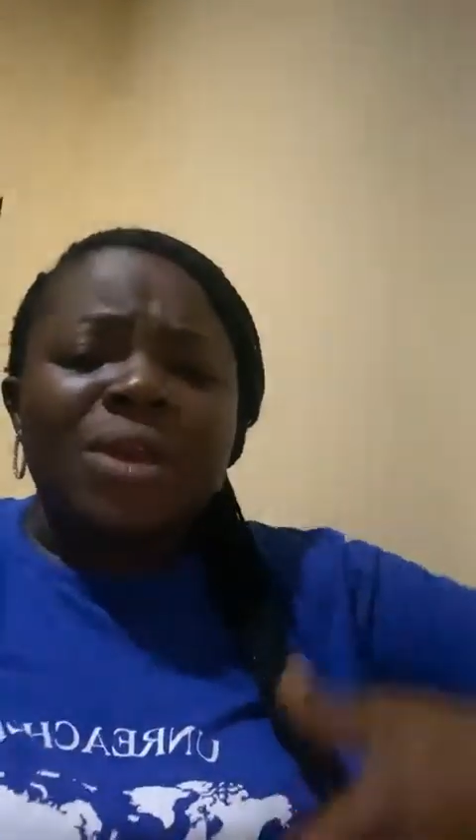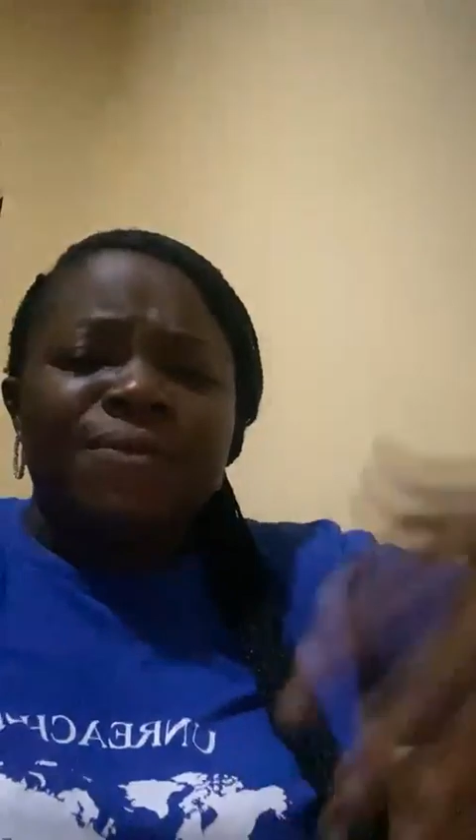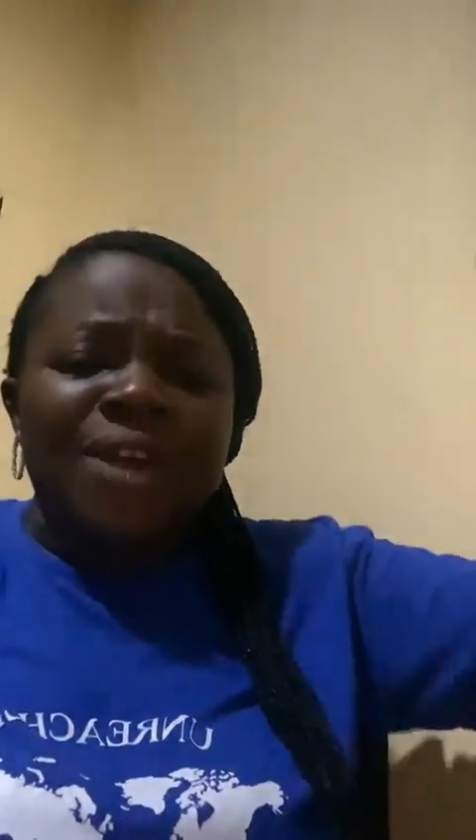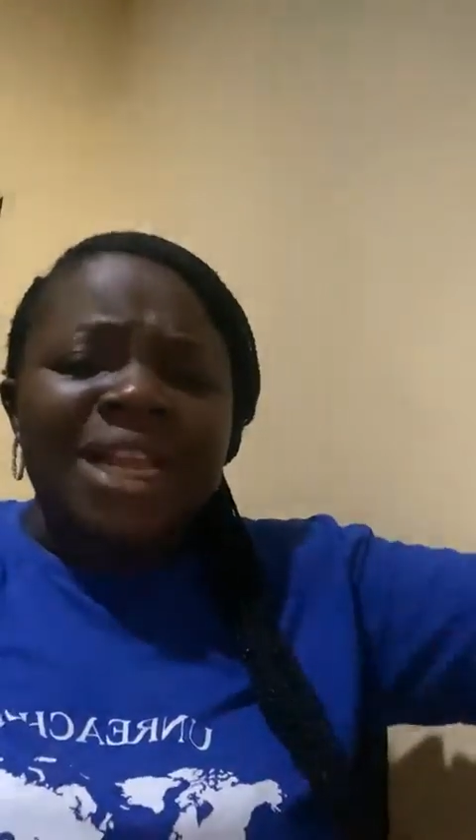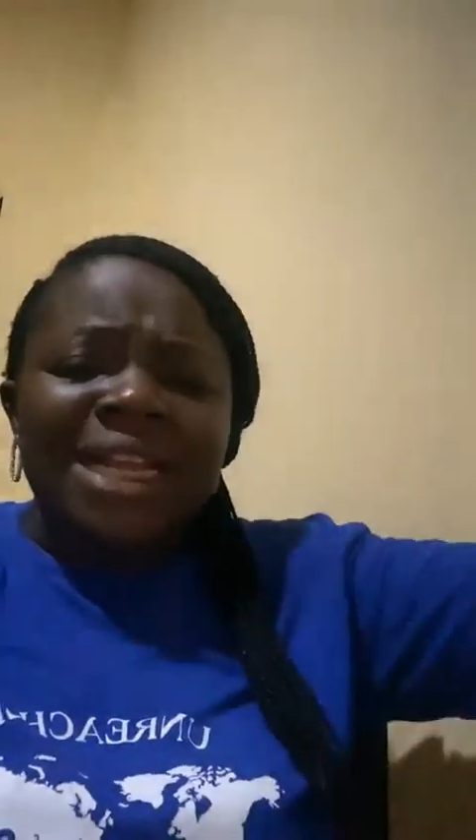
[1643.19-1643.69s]

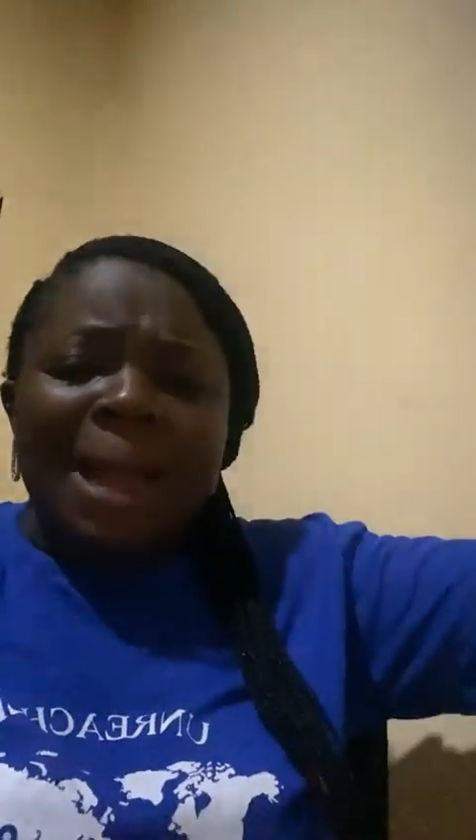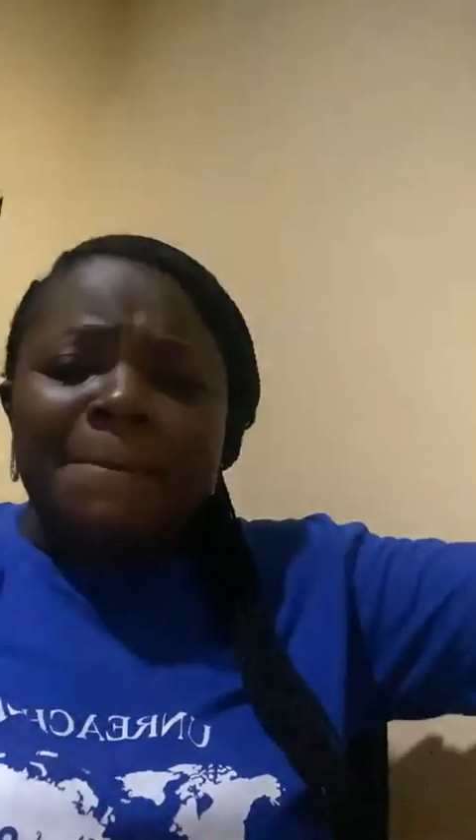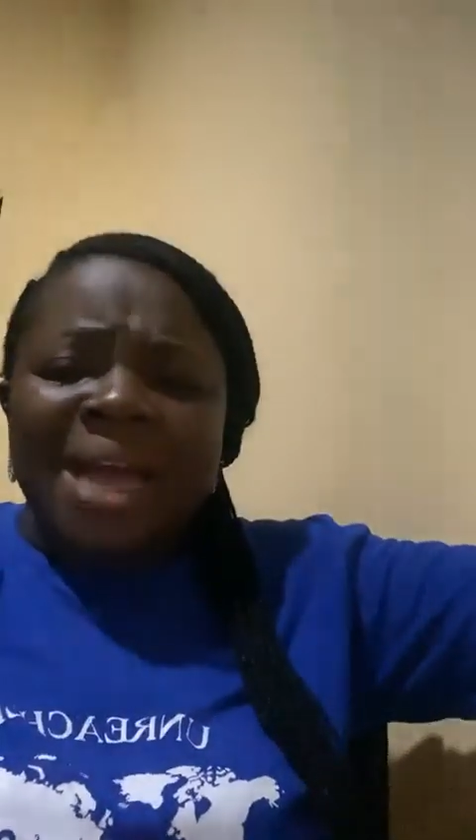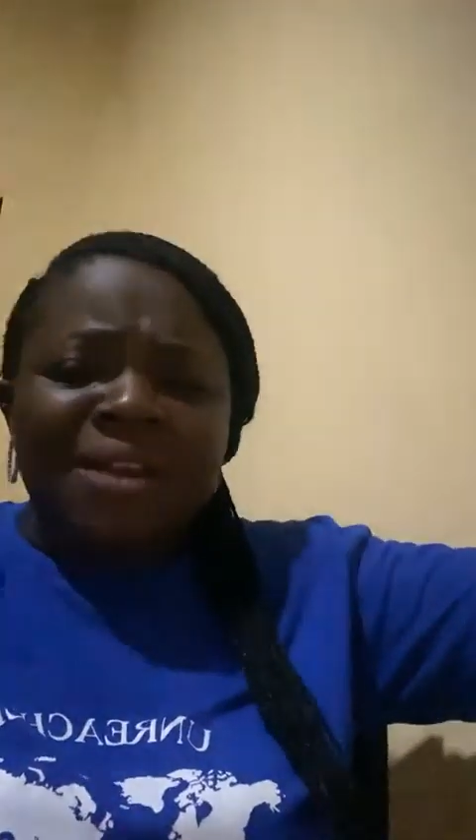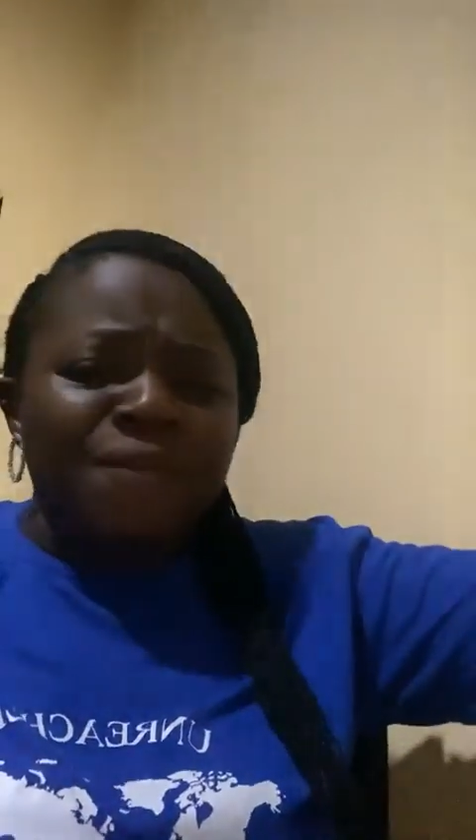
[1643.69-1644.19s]
revealing and
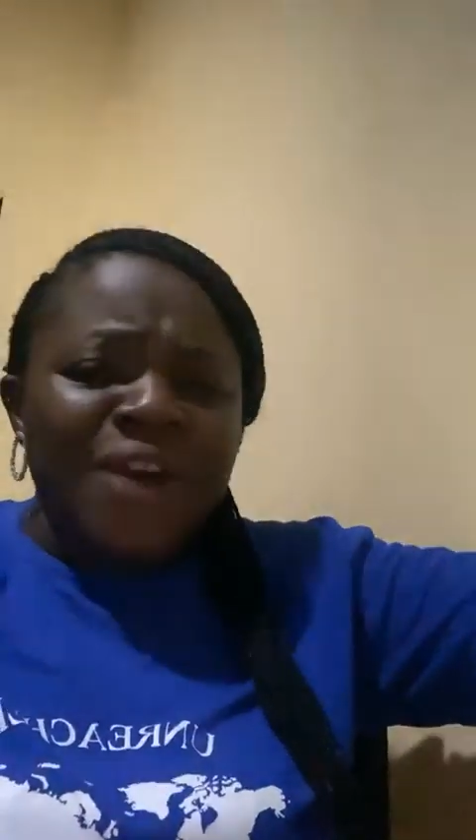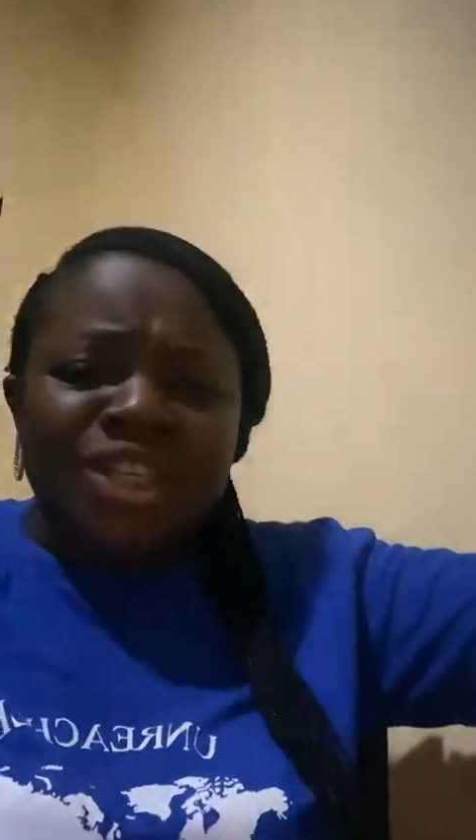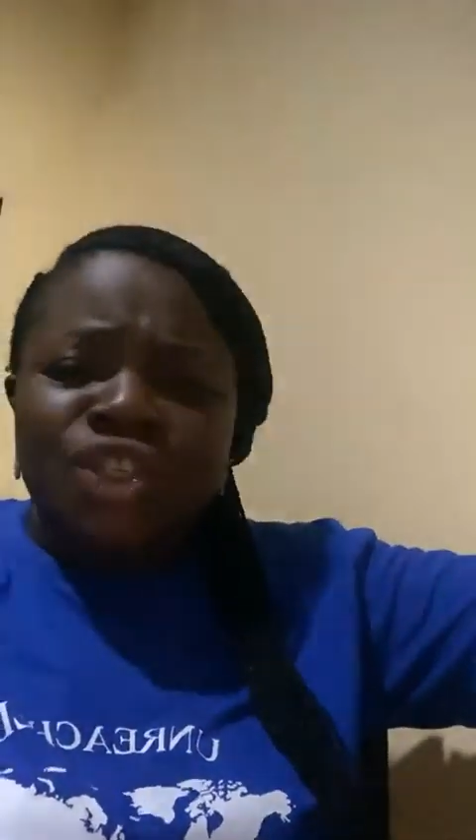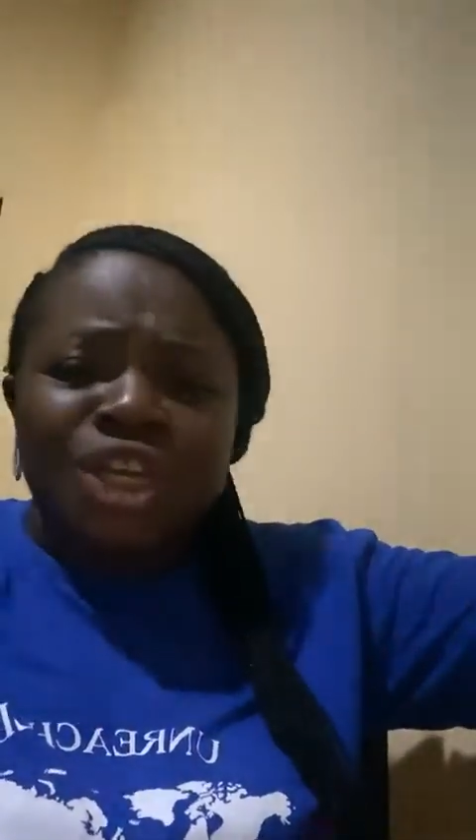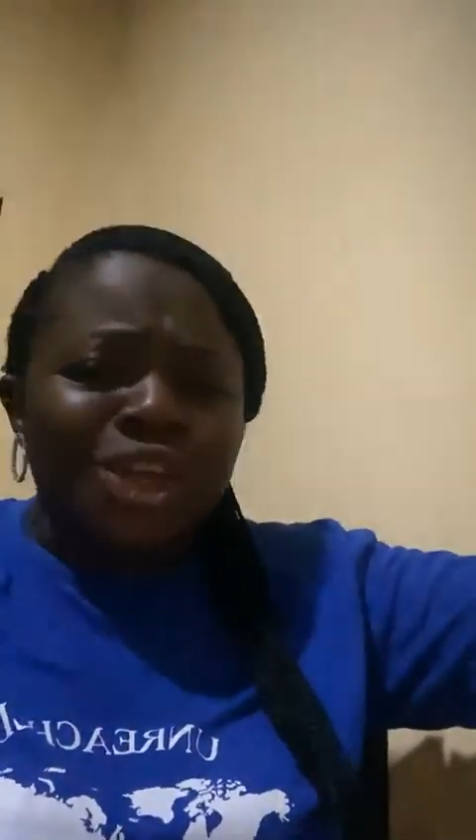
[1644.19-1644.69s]

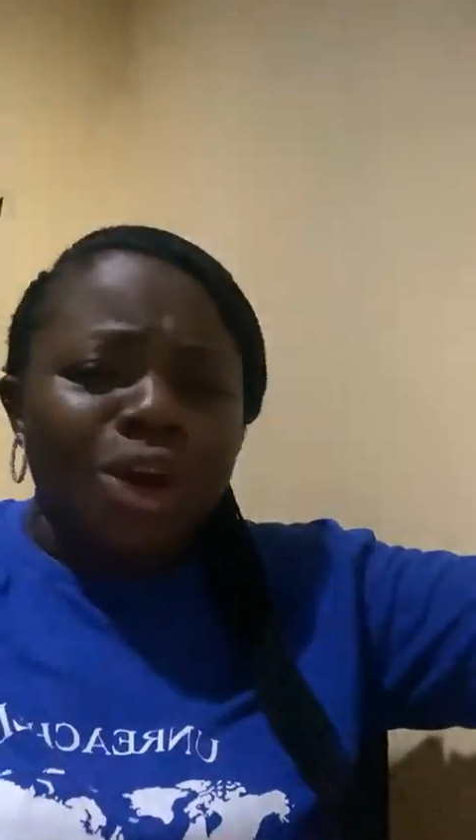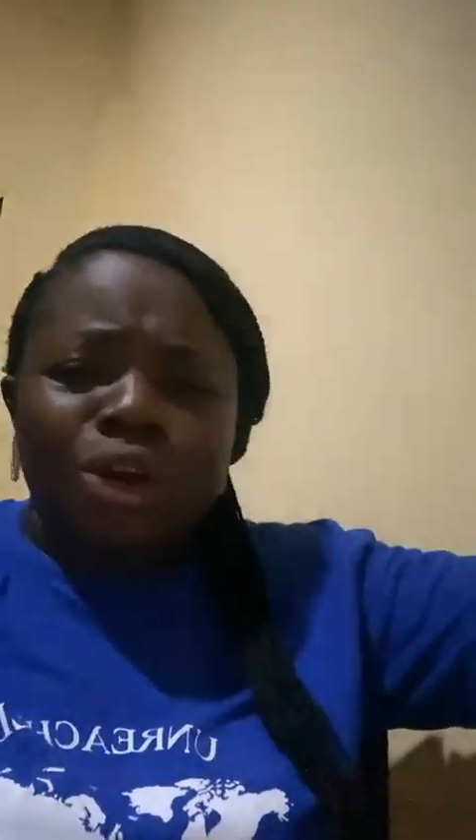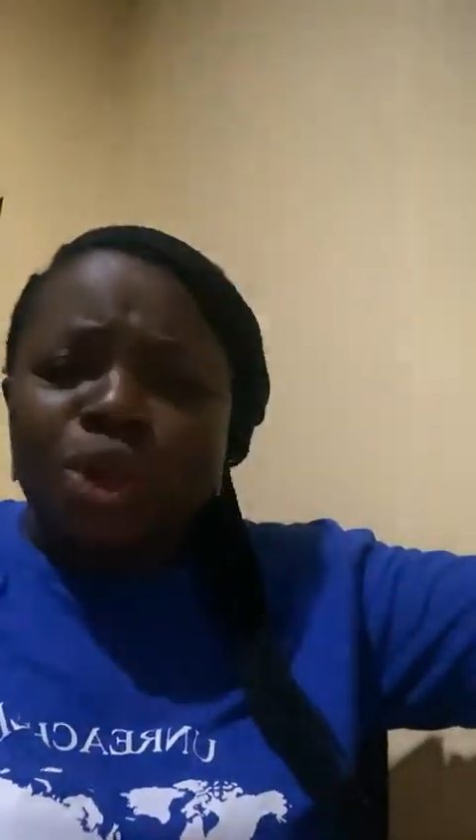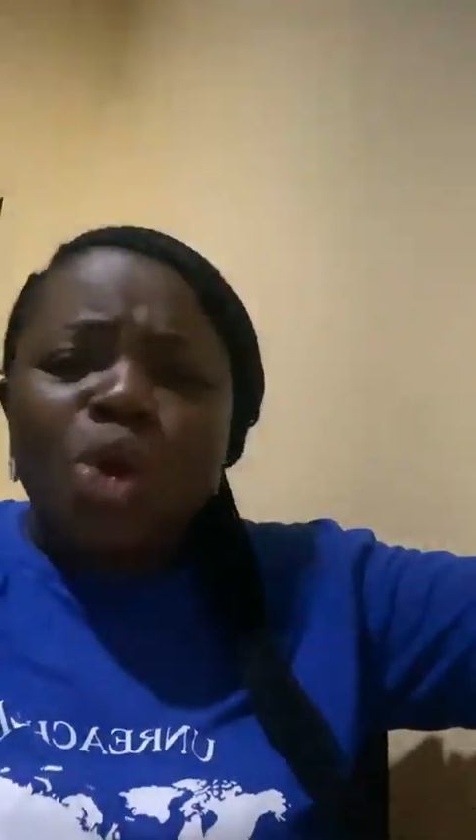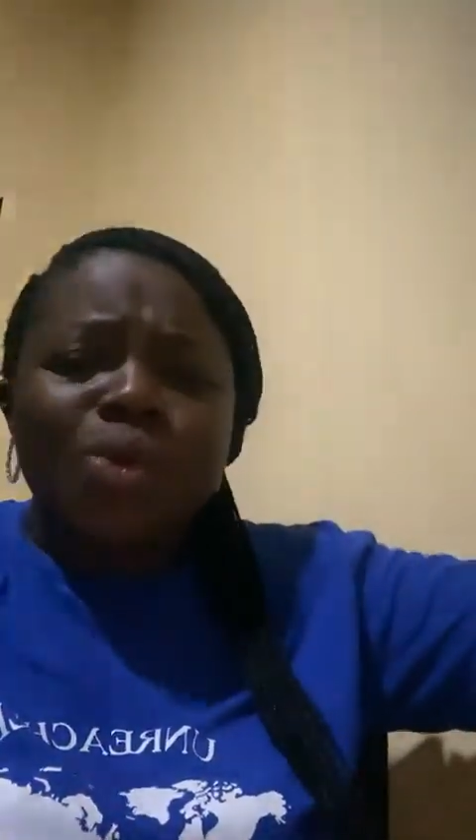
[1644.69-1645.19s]
manifesting your
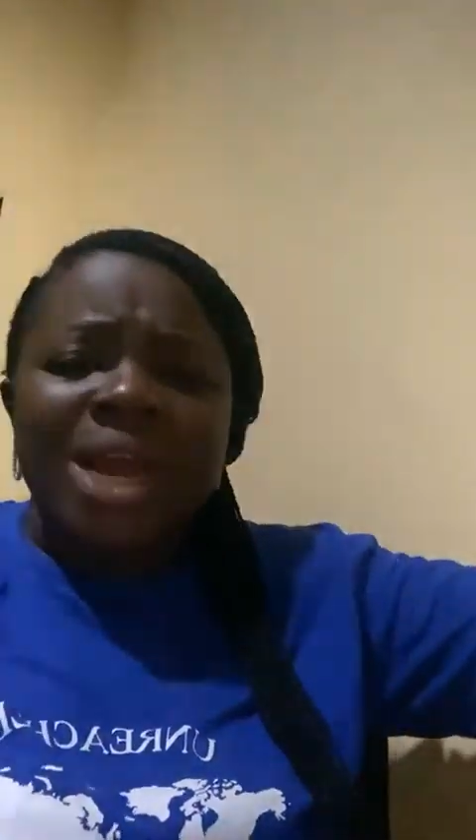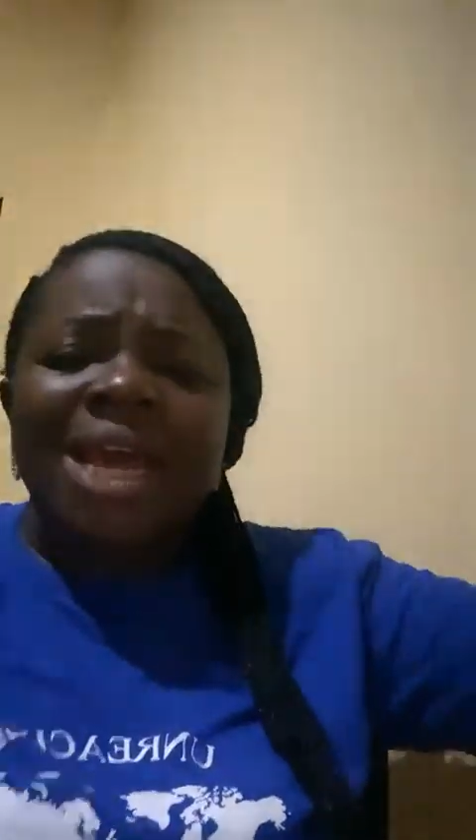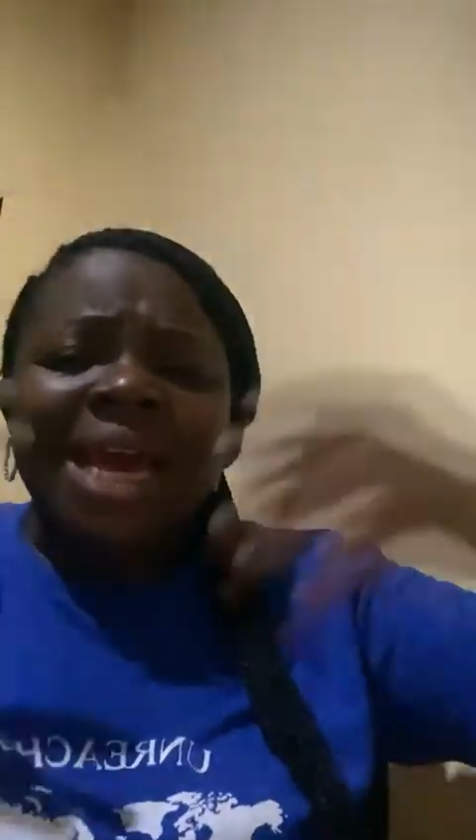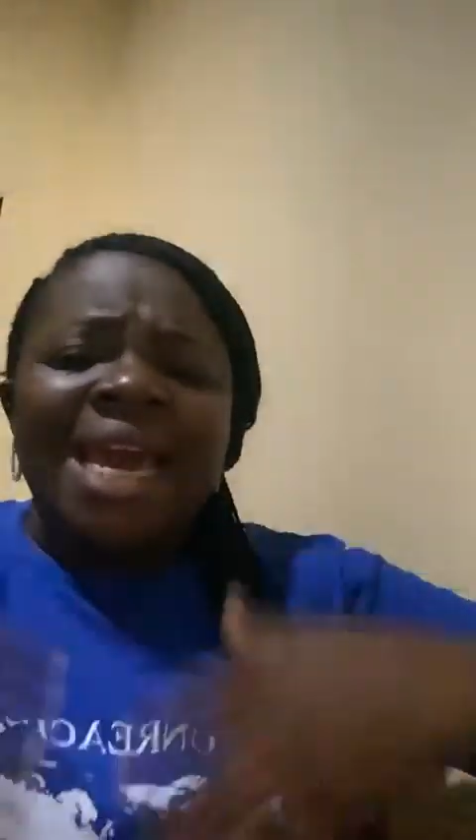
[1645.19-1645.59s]
glory